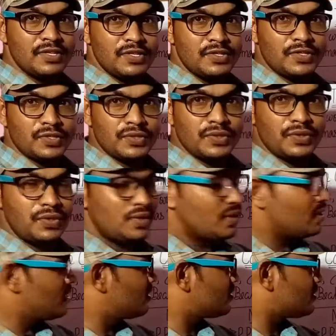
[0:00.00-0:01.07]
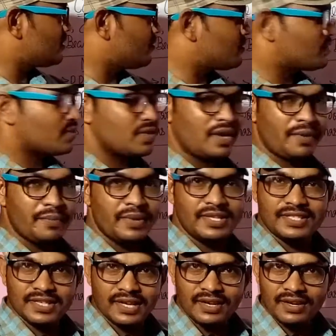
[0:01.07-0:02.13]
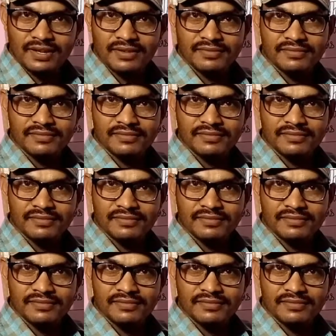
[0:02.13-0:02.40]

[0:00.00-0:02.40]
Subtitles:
So subscribe my channel